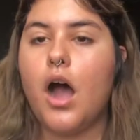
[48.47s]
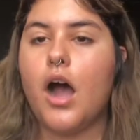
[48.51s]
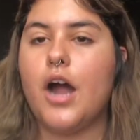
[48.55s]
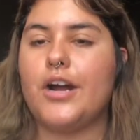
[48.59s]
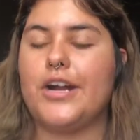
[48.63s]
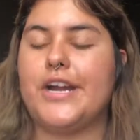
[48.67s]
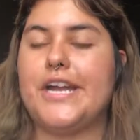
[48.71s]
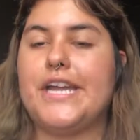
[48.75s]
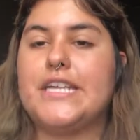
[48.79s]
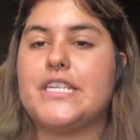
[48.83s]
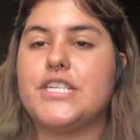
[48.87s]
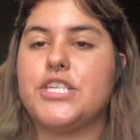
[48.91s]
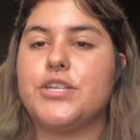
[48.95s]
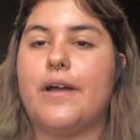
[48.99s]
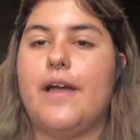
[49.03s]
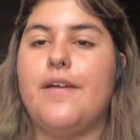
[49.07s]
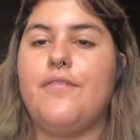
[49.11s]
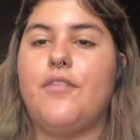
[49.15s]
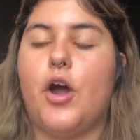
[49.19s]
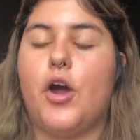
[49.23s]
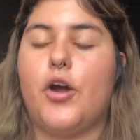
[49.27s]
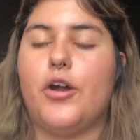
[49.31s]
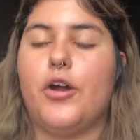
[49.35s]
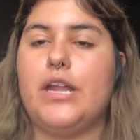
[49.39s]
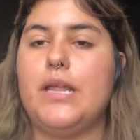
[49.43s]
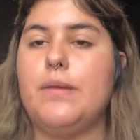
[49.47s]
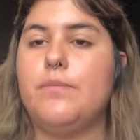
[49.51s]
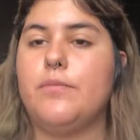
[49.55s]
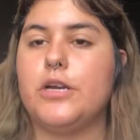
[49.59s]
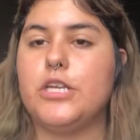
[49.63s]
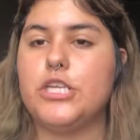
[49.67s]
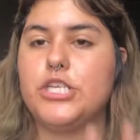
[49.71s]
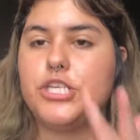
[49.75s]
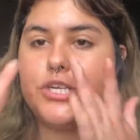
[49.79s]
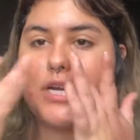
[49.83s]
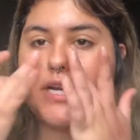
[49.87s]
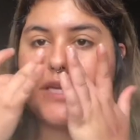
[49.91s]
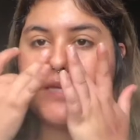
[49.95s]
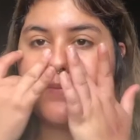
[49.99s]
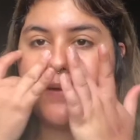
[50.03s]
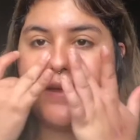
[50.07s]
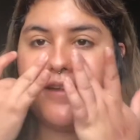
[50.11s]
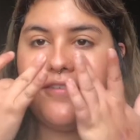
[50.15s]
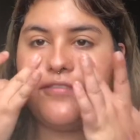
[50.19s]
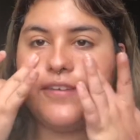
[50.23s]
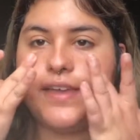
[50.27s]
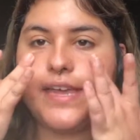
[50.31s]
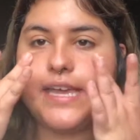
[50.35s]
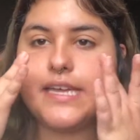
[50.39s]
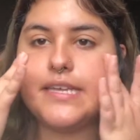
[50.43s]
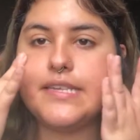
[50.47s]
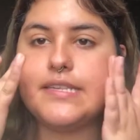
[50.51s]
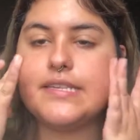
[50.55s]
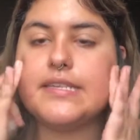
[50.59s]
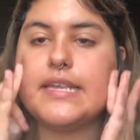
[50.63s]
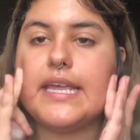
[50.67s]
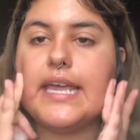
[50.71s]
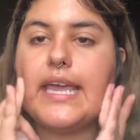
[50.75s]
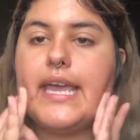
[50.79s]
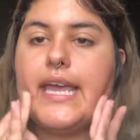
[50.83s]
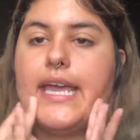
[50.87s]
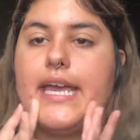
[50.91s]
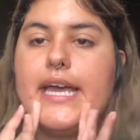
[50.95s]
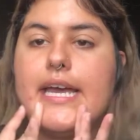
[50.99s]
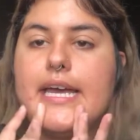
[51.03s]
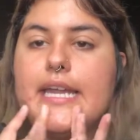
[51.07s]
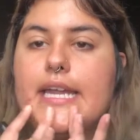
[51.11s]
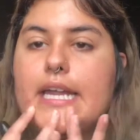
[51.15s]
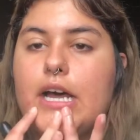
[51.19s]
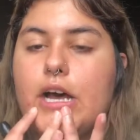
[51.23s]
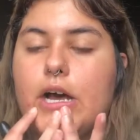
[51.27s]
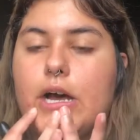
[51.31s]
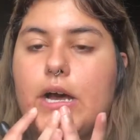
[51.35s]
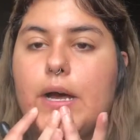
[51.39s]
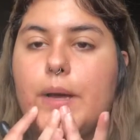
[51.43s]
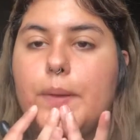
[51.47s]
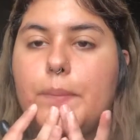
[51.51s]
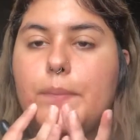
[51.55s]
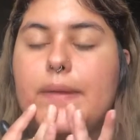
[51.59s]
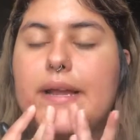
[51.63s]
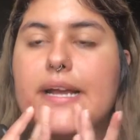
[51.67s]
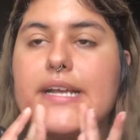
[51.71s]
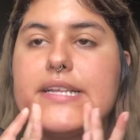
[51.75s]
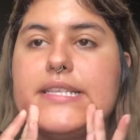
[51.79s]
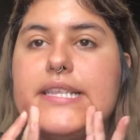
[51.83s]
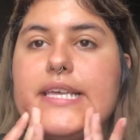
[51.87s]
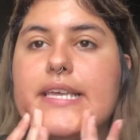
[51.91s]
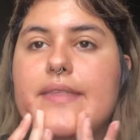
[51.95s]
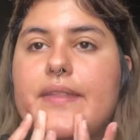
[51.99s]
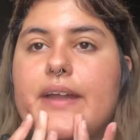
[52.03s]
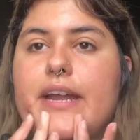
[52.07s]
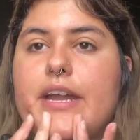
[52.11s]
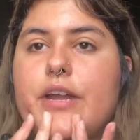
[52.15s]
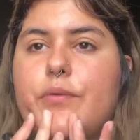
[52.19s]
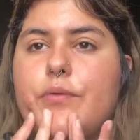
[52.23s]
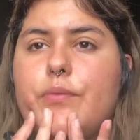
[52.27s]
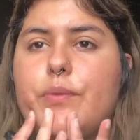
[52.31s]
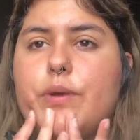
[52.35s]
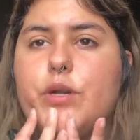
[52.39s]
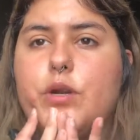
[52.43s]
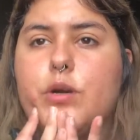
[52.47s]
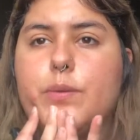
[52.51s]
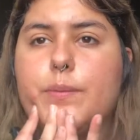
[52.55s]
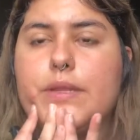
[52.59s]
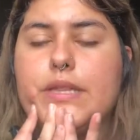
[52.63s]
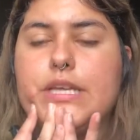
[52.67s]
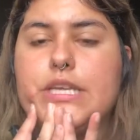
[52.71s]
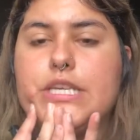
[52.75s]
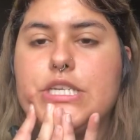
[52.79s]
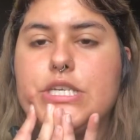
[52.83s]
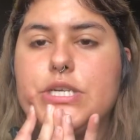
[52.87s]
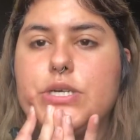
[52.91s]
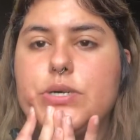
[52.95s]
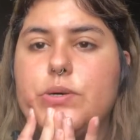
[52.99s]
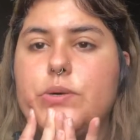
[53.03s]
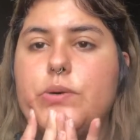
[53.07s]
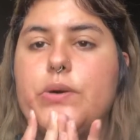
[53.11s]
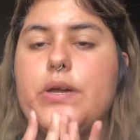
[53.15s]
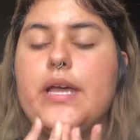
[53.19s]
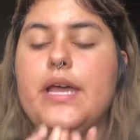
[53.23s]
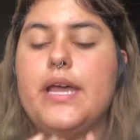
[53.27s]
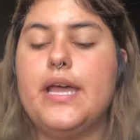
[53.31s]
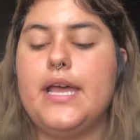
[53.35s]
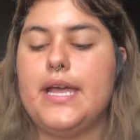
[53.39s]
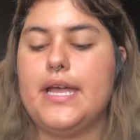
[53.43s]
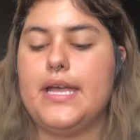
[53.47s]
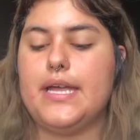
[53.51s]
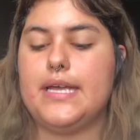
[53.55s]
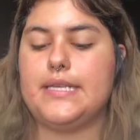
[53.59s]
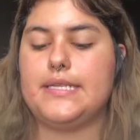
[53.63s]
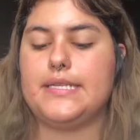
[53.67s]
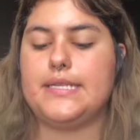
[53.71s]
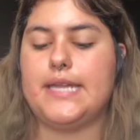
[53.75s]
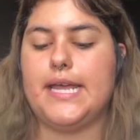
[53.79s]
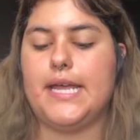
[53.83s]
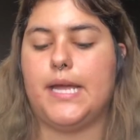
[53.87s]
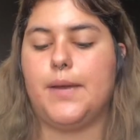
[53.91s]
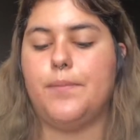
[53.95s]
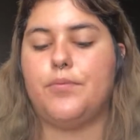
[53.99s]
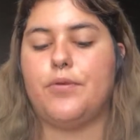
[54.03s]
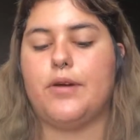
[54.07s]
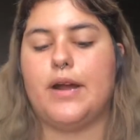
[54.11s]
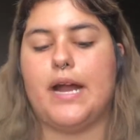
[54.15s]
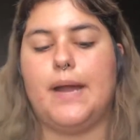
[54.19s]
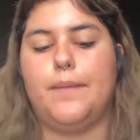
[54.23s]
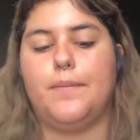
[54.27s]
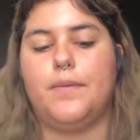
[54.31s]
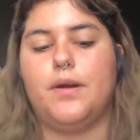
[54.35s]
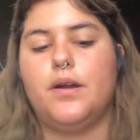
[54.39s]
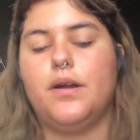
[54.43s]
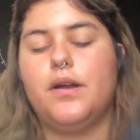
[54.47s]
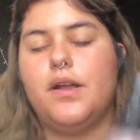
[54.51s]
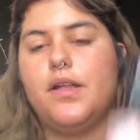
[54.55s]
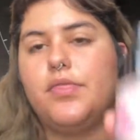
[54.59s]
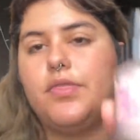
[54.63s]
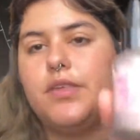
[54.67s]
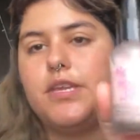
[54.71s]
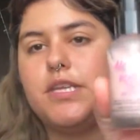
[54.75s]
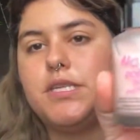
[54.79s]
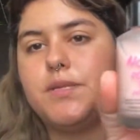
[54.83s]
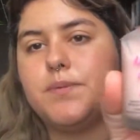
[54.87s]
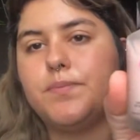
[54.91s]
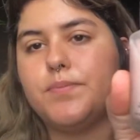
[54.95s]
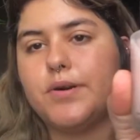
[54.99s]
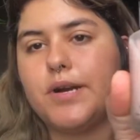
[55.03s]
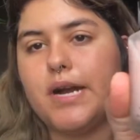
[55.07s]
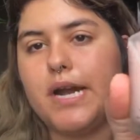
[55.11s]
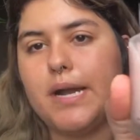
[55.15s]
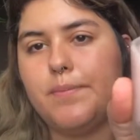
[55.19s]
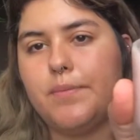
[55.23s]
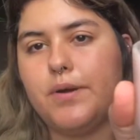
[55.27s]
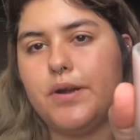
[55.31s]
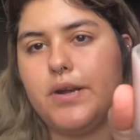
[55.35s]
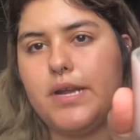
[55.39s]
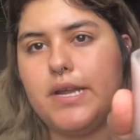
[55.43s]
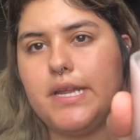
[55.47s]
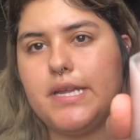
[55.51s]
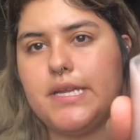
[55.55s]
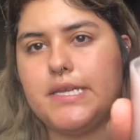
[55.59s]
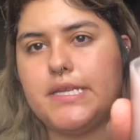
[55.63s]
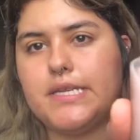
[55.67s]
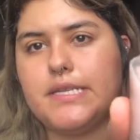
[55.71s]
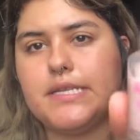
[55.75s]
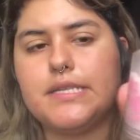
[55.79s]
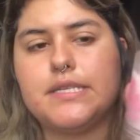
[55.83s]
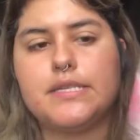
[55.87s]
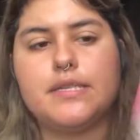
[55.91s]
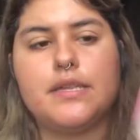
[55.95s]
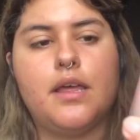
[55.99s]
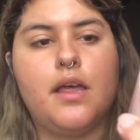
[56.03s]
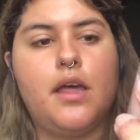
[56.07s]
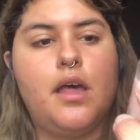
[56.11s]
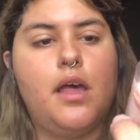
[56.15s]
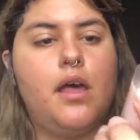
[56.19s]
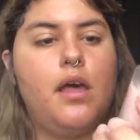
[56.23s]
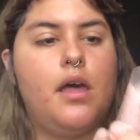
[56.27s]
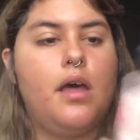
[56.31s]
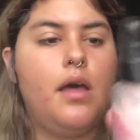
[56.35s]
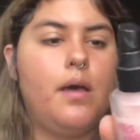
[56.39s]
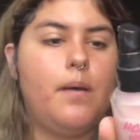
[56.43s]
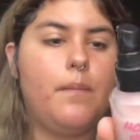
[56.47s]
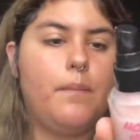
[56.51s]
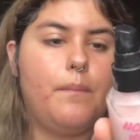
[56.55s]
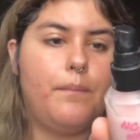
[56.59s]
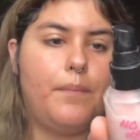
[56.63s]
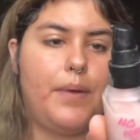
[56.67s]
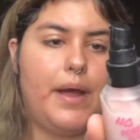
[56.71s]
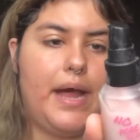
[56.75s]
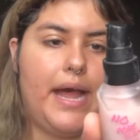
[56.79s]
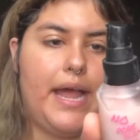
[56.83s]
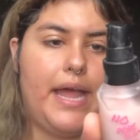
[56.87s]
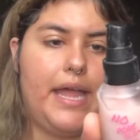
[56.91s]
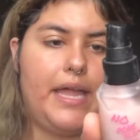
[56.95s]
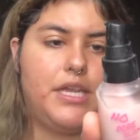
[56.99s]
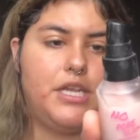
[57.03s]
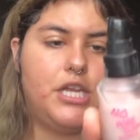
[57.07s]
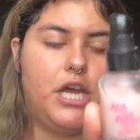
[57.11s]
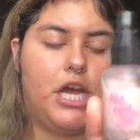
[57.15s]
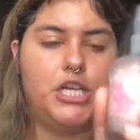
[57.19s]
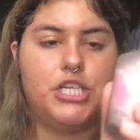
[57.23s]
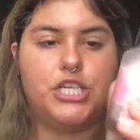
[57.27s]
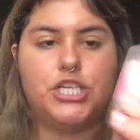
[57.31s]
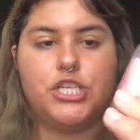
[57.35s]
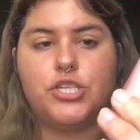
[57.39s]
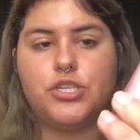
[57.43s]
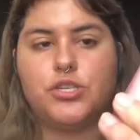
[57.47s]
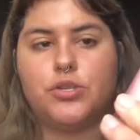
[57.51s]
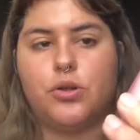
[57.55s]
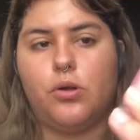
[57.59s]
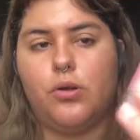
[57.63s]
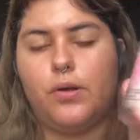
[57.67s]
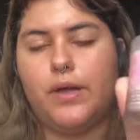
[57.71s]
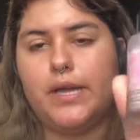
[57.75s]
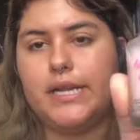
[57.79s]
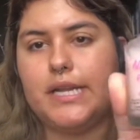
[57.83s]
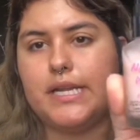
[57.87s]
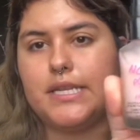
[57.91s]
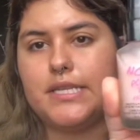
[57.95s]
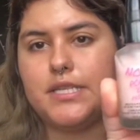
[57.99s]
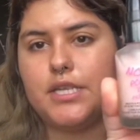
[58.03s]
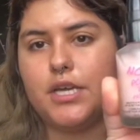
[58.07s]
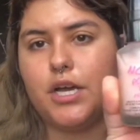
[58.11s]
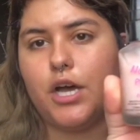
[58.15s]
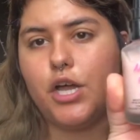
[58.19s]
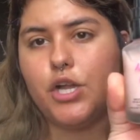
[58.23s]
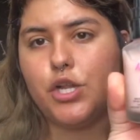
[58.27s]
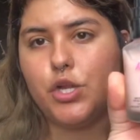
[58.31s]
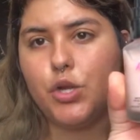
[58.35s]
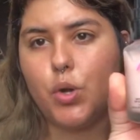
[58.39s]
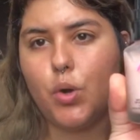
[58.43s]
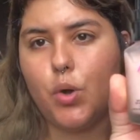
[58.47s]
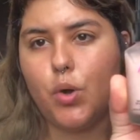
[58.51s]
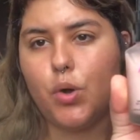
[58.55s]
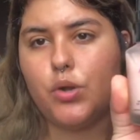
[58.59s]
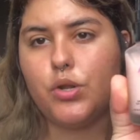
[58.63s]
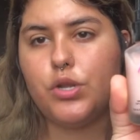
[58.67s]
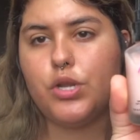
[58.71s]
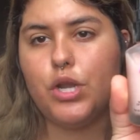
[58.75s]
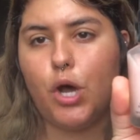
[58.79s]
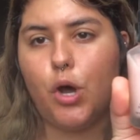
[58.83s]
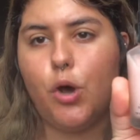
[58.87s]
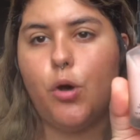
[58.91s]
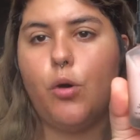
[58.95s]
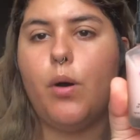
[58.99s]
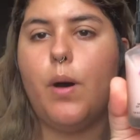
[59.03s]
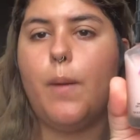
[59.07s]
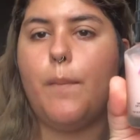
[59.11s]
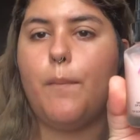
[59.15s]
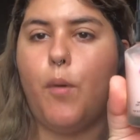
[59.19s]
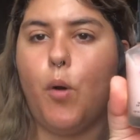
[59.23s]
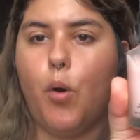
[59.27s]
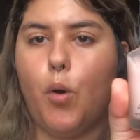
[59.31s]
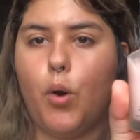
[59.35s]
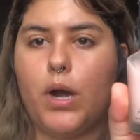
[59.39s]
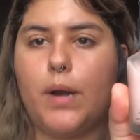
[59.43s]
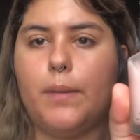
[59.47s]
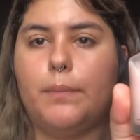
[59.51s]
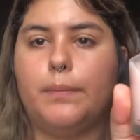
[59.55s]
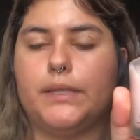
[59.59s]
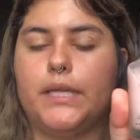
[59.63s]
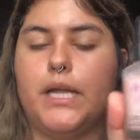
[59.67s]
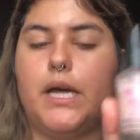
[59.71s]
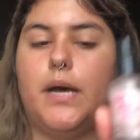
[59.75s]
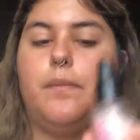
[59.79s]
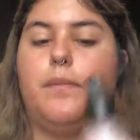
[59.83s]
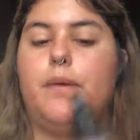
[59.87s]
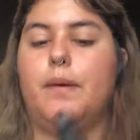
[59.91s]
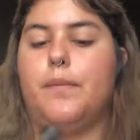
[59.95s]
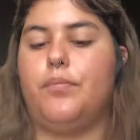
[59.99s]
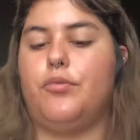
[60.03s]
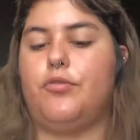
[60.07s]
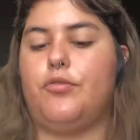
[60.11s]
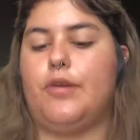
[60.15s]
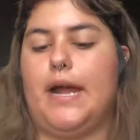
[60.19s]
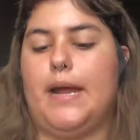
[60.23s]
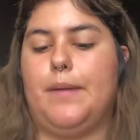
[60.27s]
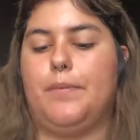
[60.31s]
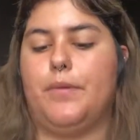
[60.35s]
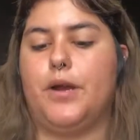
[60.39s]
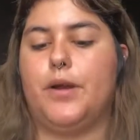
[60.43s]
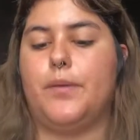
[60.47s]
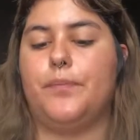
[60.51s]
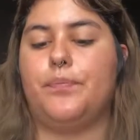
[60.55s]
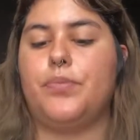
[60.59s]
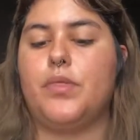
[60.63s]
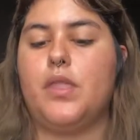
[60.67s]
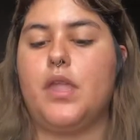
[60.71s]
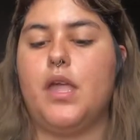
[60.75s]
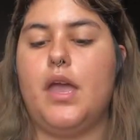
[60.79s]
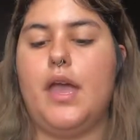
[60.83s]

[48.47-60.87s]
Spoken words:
All right, so I've already moisturized my face, and next thing that I would normally do is take a primer. This primer is by Touch and Soul, and it's the No Pore Blum Primer.